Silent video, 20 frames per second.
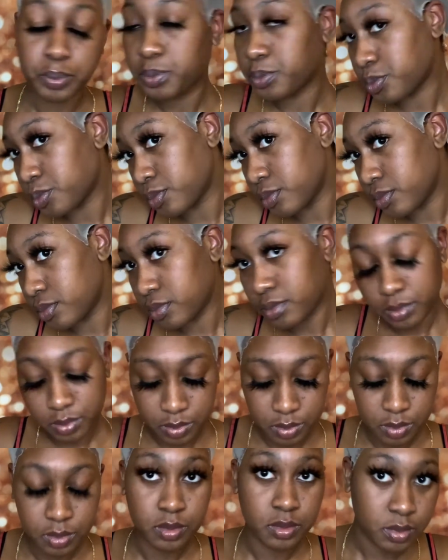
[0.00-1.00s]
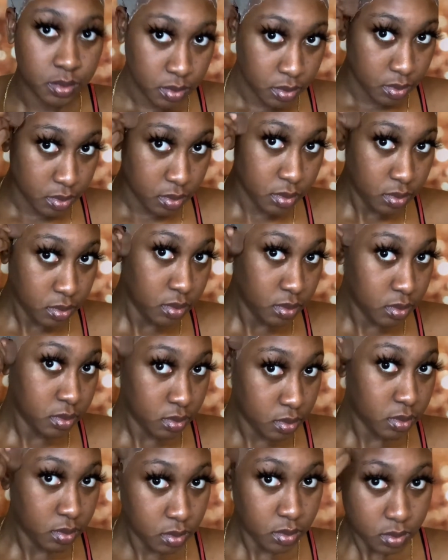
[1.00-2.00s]
So now, just regular
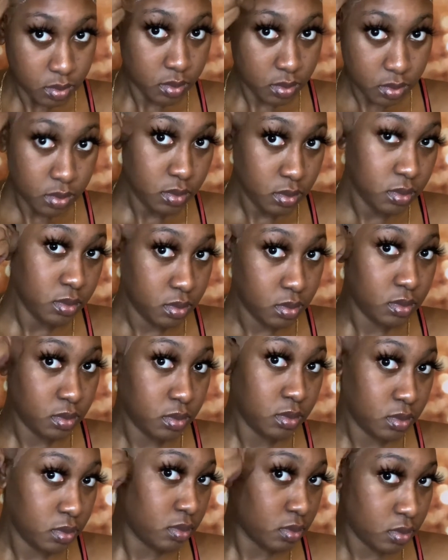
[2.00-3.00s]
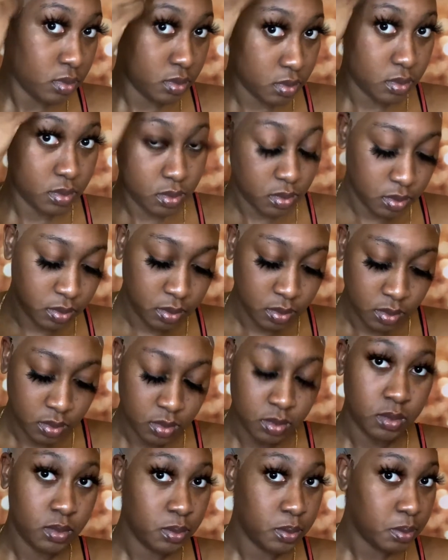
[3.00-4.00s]
bald cap steps. You're going to apply
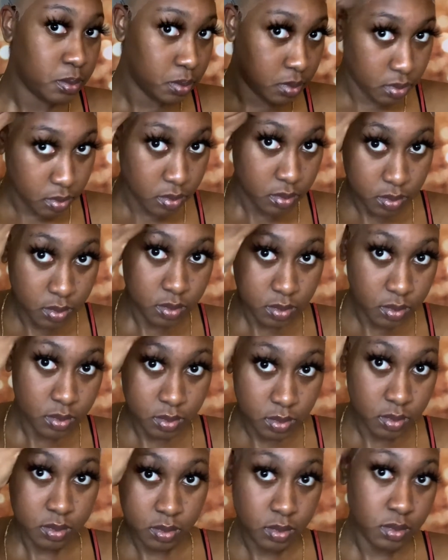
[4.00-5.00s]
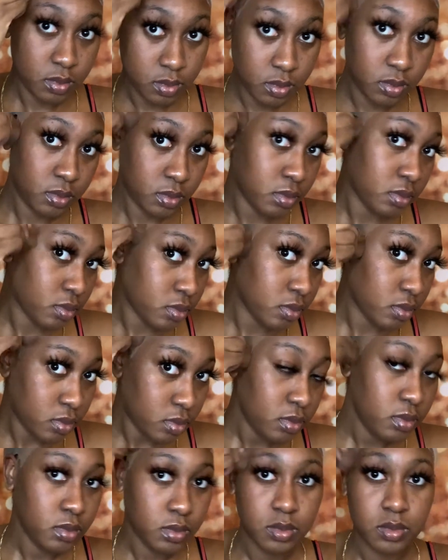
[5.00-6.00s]
your foundation color
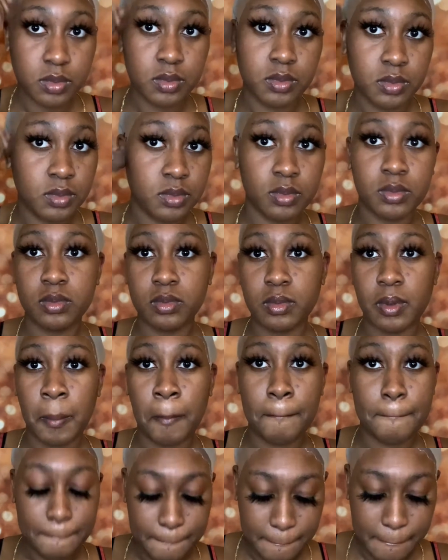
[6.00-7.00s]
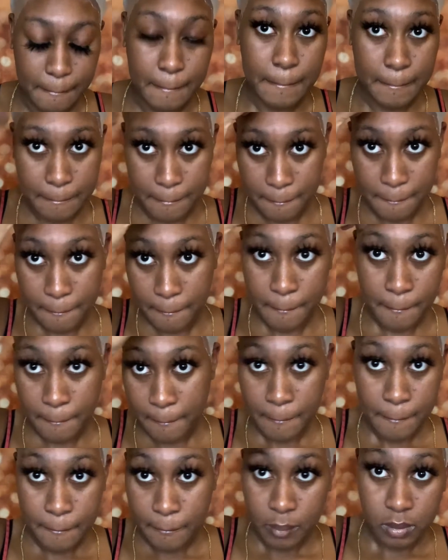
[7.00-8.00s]
everywhere on the
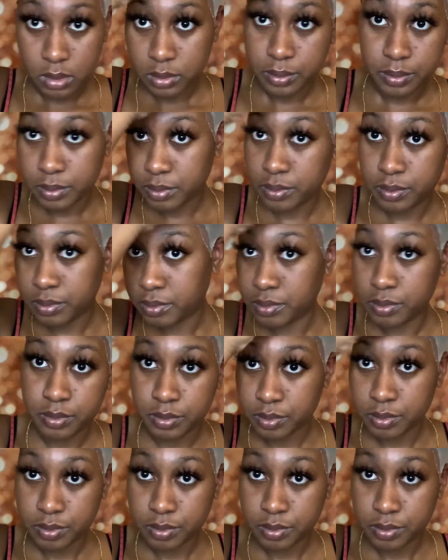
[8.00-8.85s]
front of the,